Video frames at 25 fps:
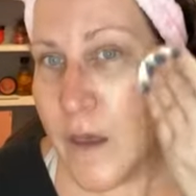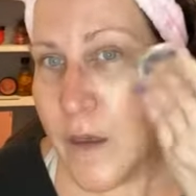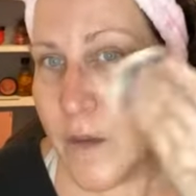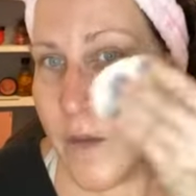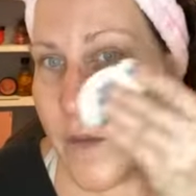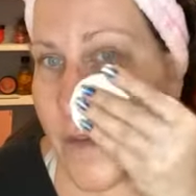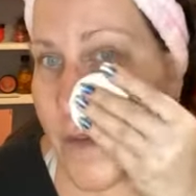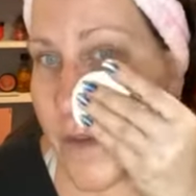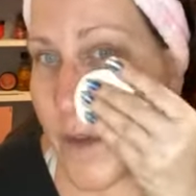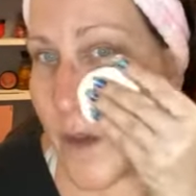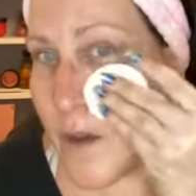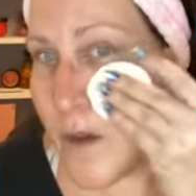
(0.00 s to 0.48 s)

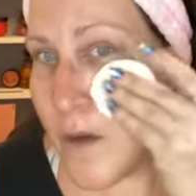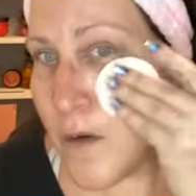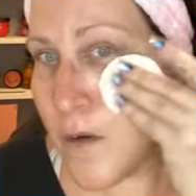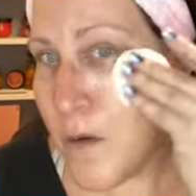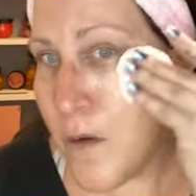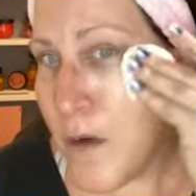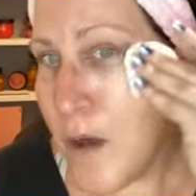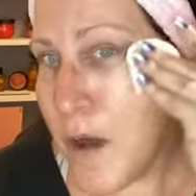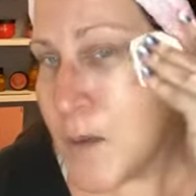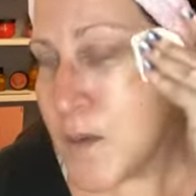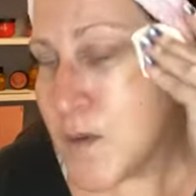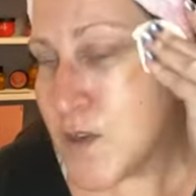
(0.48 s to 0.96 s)

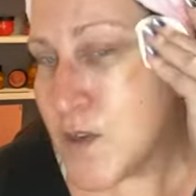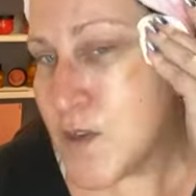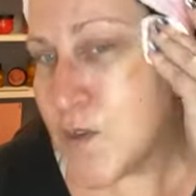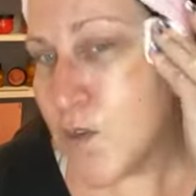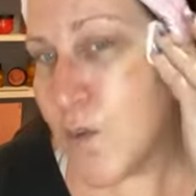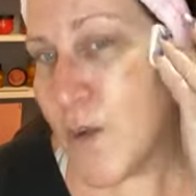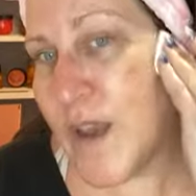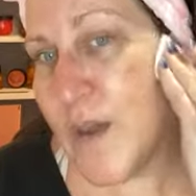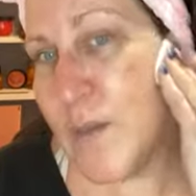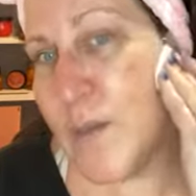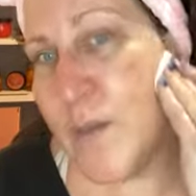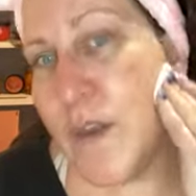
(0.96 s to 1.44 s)
So I'm just
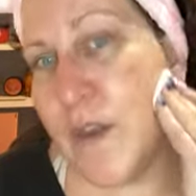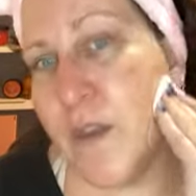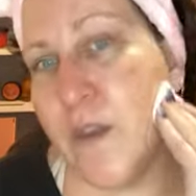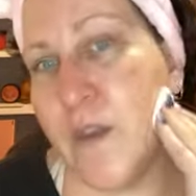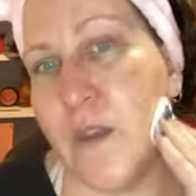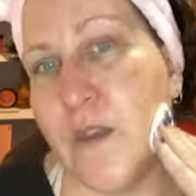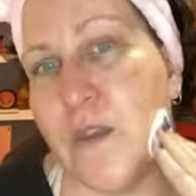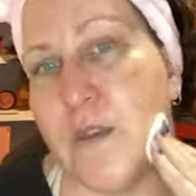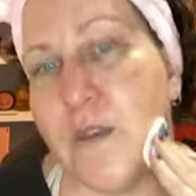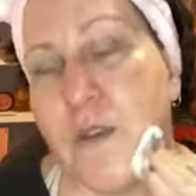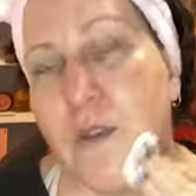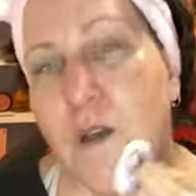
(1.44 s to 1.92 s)
wiping
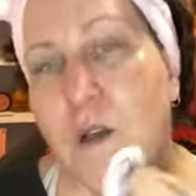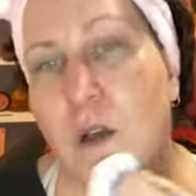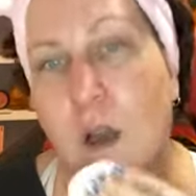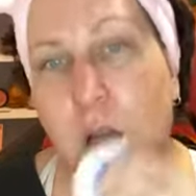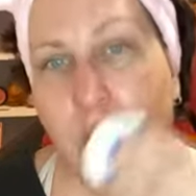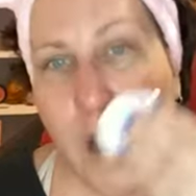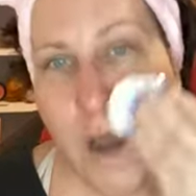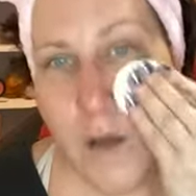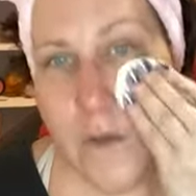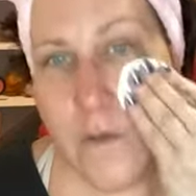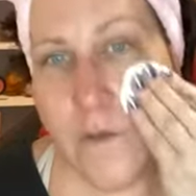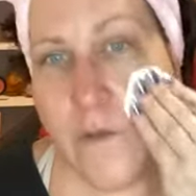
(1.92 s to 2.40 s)
this
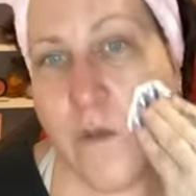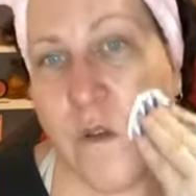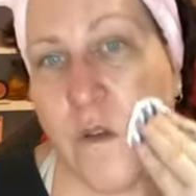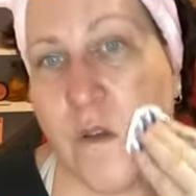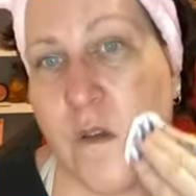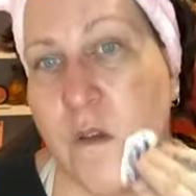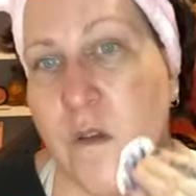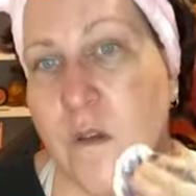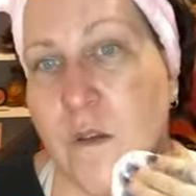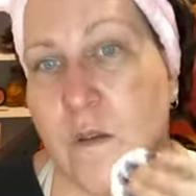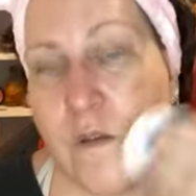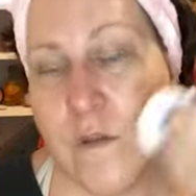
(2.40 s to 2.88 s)
off.
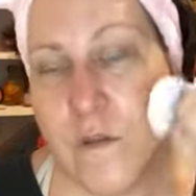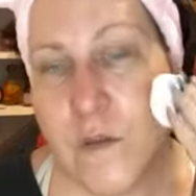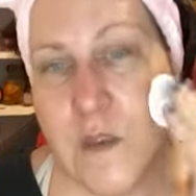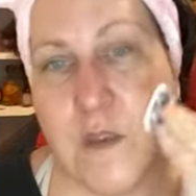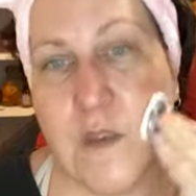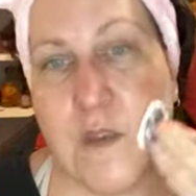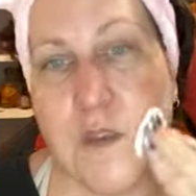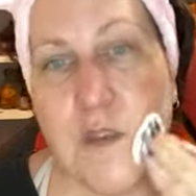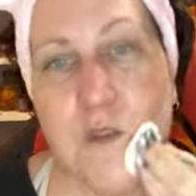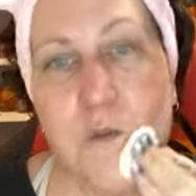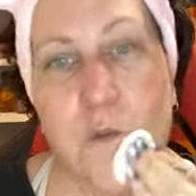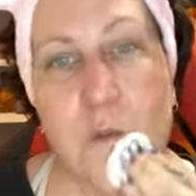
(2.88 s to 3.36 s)

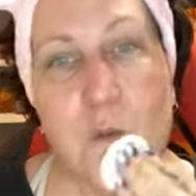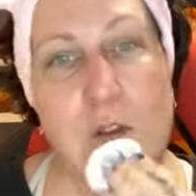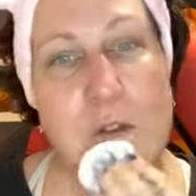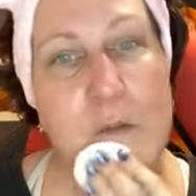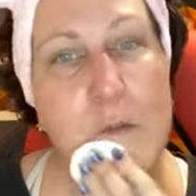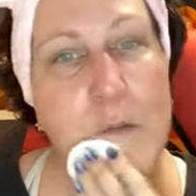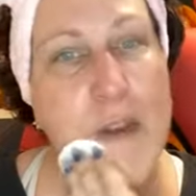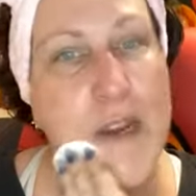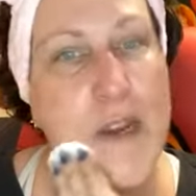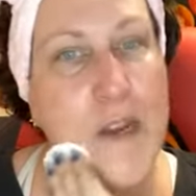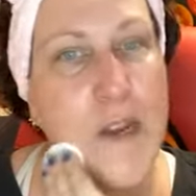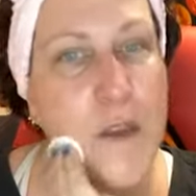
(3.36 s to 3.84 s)
This is one
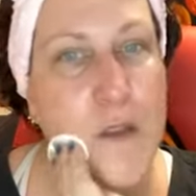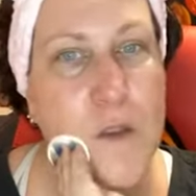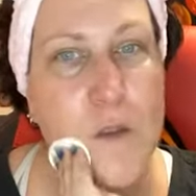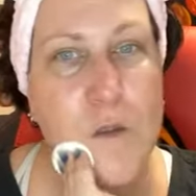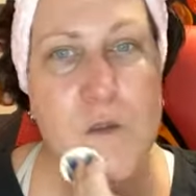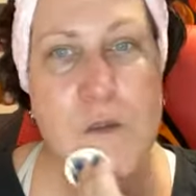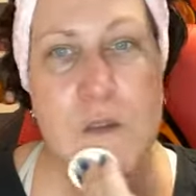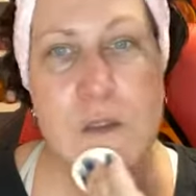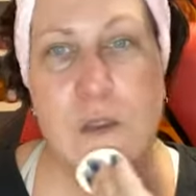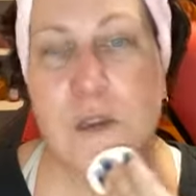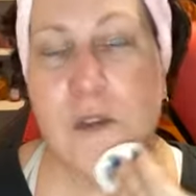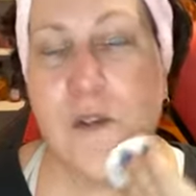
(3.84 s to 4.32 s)
way to
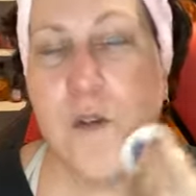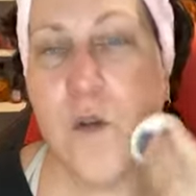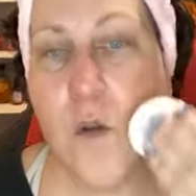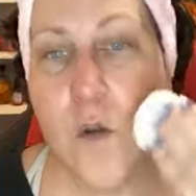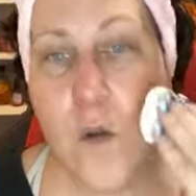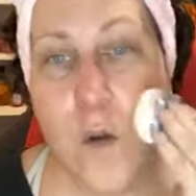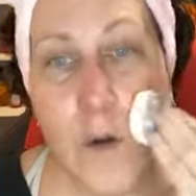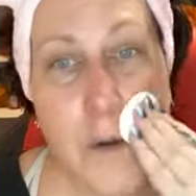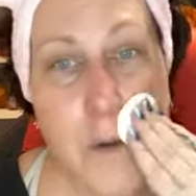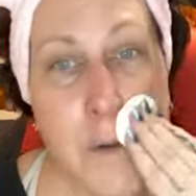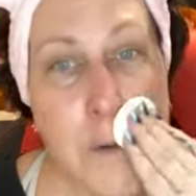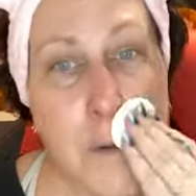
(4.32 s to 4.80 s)
use it,
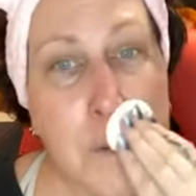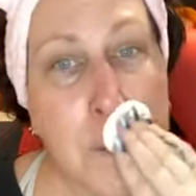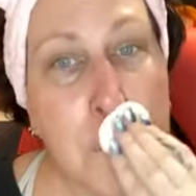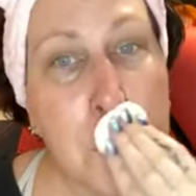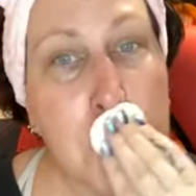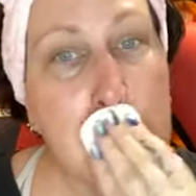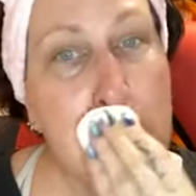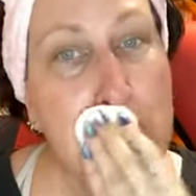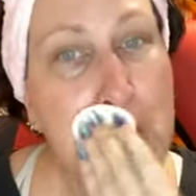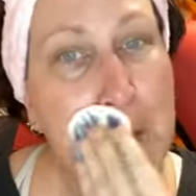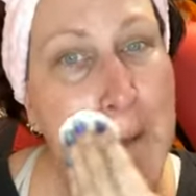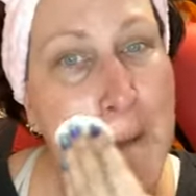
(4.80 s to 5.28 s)
or you could
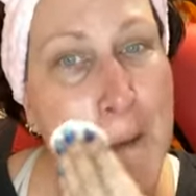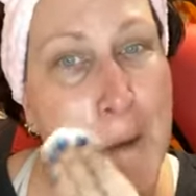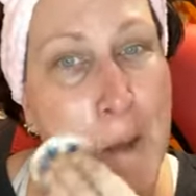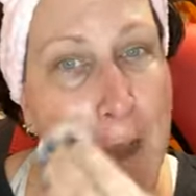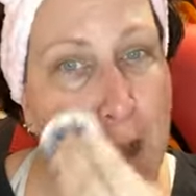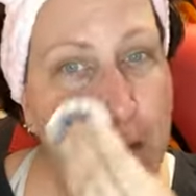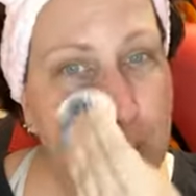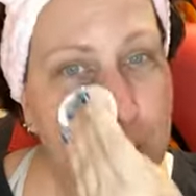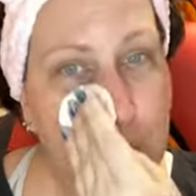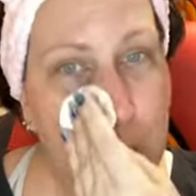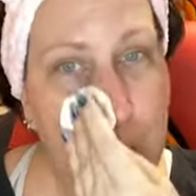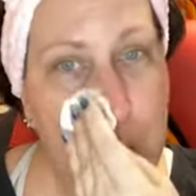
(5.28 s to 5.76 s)
rinse it
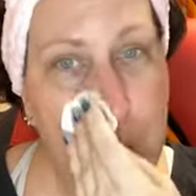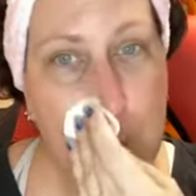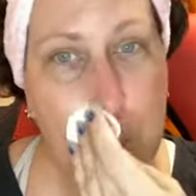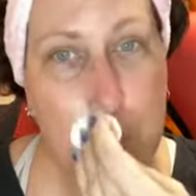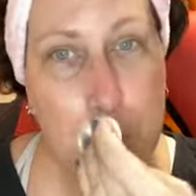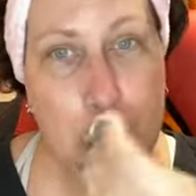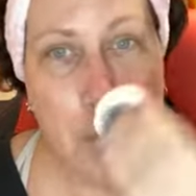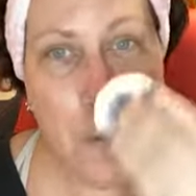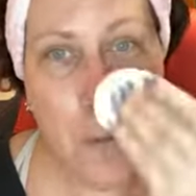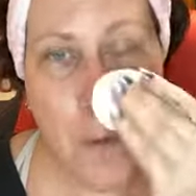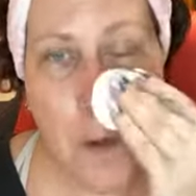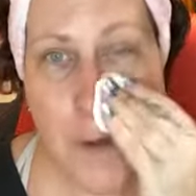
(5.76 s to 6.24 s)
off
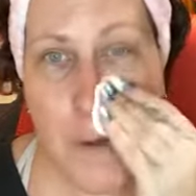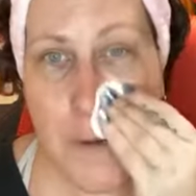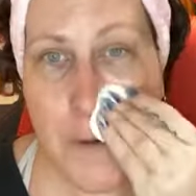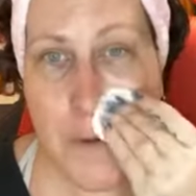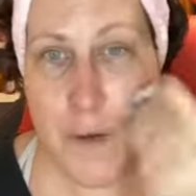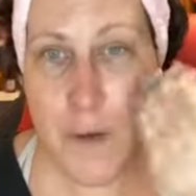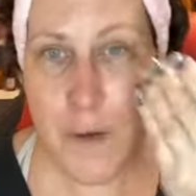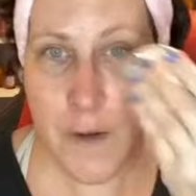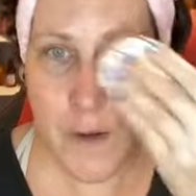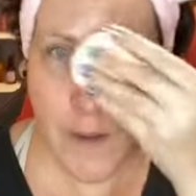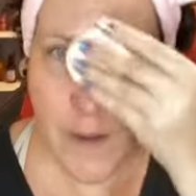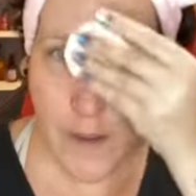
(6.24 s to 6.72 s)
with water.